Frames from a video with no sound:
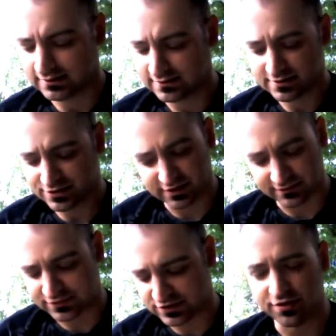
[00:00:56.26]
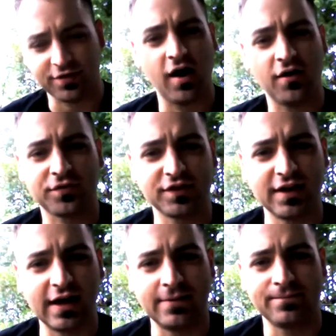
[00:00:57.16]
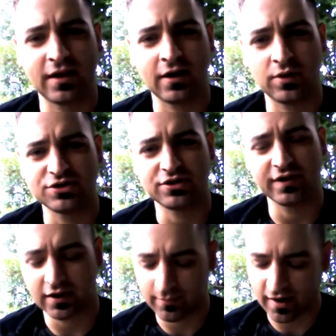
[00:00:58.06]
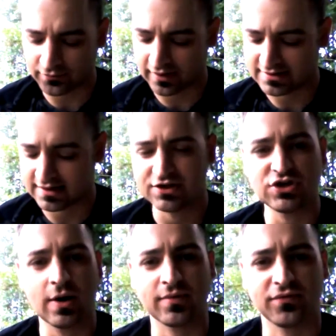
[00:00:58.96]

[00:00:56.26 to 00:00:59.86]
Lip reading: just a thought for today that I want you to think about from Isaiah chapter